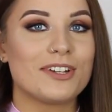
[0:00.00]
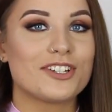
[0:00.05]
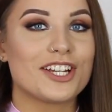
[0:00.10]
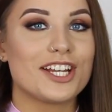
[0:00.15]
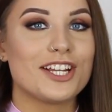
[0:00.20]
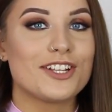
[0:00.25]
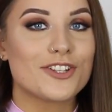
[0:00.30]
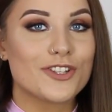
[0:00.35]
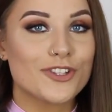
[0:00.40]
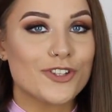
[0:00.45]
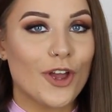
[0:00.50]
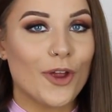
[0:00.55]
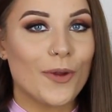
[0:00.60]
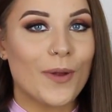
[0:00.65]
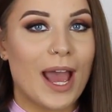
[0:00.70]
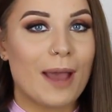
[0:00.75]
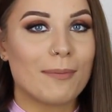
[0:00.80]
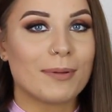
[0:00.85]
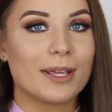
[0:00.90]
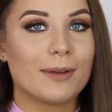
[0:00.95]
literally so
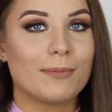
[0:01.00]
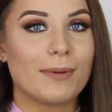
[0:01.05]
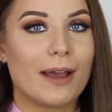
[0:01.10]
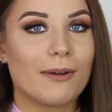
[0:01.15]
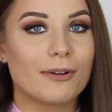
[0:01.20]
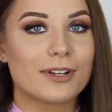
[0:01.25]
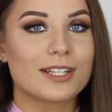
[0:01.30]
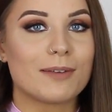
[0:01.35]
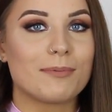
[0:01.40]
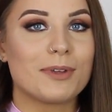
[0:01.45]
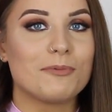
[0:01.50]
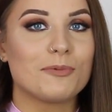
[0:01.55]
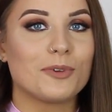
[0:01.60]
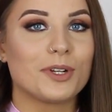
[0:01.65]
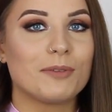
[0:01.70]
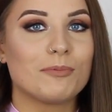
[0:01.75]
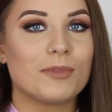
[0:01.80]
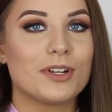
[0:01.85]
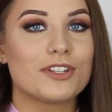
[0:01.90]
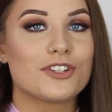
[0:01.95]
happy about because I've been
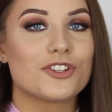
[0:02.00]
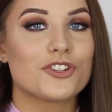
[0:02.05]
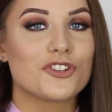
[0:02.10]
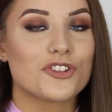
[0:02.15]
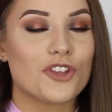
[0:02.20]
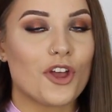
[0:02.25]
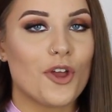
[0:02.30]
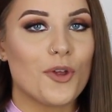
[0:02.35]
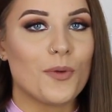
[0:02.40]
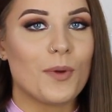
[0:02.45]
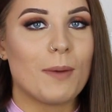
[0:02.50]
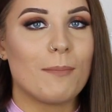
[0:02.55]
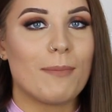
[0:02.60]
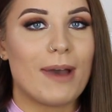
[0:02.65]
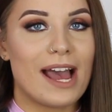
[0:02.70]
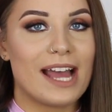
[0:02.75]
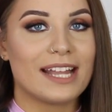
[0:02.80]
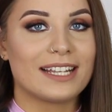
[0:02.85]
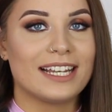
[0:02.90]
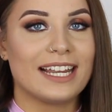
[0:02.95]
wanting one so
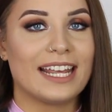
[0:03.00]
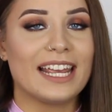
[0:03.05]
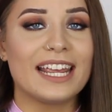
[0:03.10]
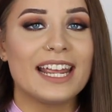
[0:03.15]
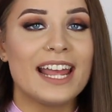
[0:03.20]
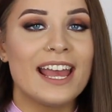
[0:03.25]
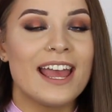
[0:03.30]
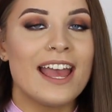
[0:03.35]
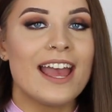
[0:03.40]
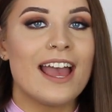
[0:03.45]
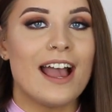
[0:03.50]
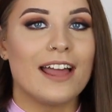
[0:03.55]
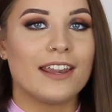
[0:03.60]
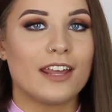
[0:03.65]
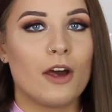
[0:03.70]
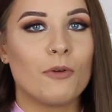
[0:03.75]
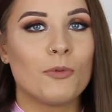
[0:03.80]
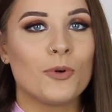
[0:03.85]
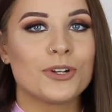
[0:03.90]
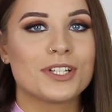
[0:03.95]
badly, and
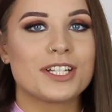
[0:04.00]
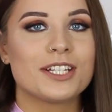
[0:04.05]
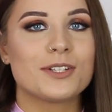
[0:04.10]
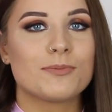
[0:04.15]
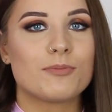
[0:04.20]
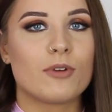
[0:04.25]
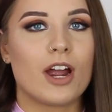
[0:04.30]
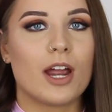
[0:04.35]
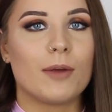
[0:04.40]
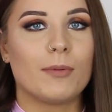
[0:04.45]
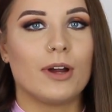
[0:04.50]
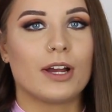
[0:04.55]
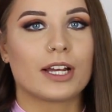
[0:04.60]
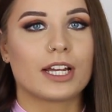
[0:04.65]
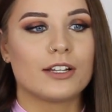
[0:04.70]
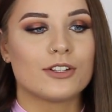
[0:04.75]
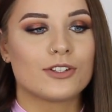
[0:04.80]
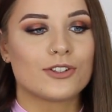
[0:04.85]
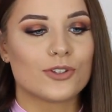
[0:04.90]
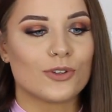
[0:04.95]
then I walked into Primark
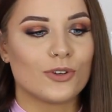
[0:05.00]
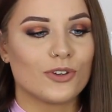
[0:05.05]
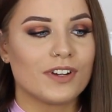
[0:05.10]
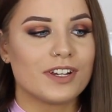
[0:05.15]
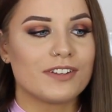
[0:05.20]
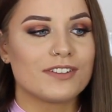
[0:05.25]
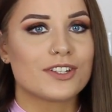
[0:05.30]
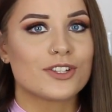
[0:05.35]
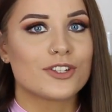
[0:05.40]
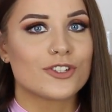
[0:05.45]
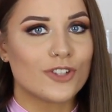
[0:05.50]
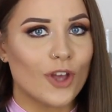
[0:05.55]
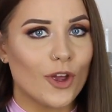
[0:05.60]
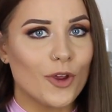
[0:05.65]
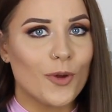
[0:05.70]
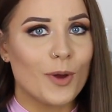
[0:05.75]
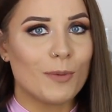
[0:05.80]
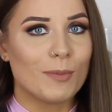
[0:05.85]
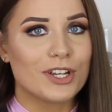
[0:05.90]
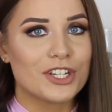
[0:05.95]
and saw it
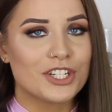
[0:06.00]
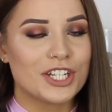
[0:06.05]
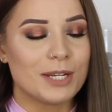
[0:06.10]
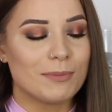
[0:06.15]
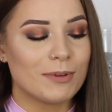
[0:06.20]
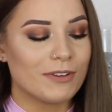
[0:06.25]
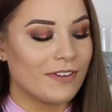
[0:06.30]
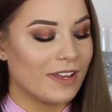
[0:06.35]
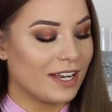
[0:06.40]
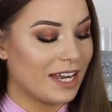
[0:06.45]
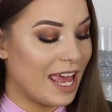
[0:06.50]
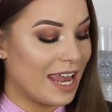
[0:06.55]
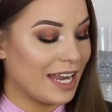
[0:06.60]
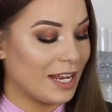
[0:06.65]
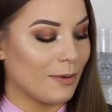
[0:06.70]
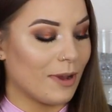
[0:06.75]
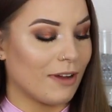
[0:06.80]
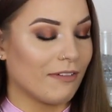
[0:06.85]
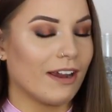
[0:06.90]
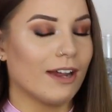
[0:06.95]
so much cheaper than
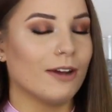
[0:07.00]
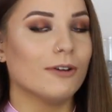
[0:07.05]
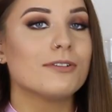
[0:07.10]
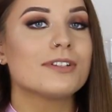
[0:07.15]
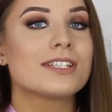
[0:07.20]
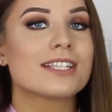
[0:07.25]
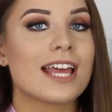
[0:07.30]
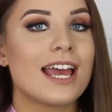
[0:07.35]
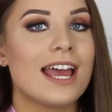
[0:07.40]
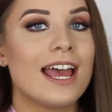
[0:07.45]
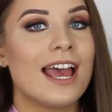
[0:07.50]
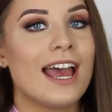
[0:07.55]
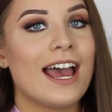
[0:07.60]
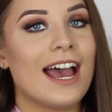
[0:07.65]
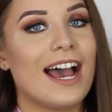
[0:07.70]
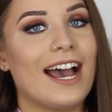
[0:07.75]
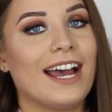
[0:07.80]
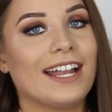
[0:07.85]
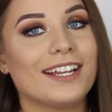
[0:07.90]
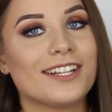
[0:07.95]
anywhere else,
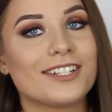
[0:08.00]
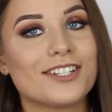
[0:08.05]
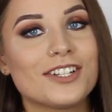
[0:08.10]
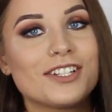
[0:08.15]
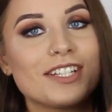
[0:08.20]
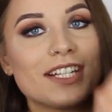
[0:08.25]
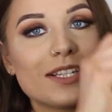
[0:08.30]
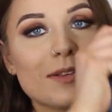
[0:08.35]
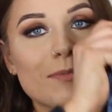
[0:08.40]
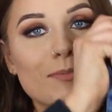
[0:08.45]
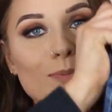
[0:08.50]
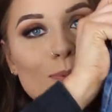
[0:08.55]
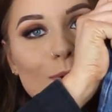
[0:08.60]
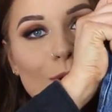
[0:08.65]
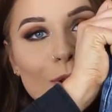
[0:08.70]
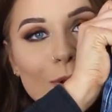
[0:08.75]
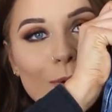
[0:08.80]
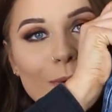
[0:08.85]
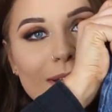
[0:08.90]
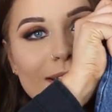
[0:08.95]
and it's just this
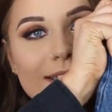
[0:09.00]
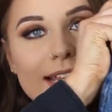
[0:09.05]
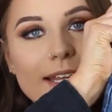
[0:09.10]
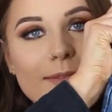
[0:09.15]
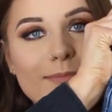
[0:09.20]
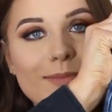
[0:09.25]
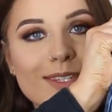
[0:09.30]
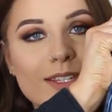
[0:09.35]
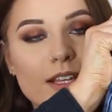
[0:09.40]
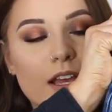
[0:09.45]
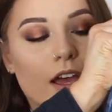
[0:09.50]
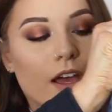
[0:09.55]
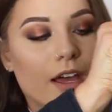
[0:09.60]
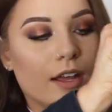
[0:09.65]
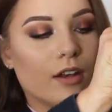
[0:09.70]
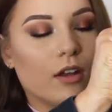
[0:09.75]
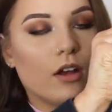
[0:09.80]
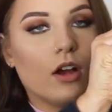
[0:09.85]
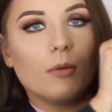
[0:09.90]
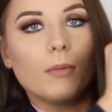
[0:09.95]
blue denim skirt,
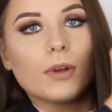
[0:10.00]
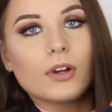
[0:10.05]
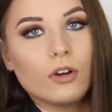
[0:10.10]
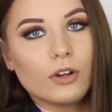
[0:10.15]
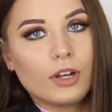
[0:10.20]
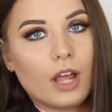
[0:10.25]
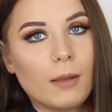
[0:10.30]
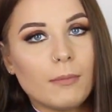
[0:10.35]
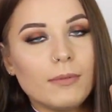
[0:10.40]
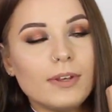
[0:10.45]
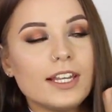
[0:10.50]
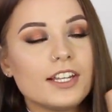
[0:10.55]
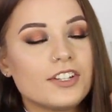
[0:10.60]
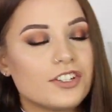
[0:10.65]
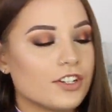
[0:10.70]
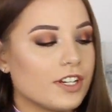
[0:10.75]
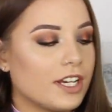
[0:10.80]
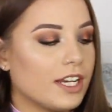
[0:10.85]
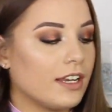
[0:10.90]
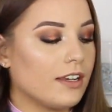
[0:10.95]
and oh my god, I'm
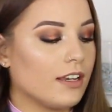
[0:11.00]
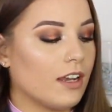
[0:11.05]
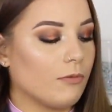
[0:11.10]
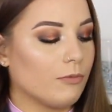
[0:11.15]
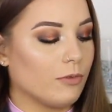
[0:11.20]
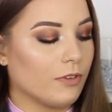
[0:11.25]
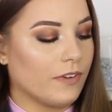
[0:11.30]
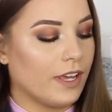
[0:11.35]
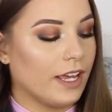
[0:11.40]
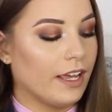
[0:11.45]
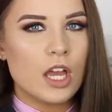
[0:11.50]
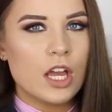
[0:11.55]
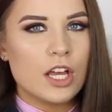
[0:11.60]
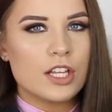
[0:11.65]
literally in love with it.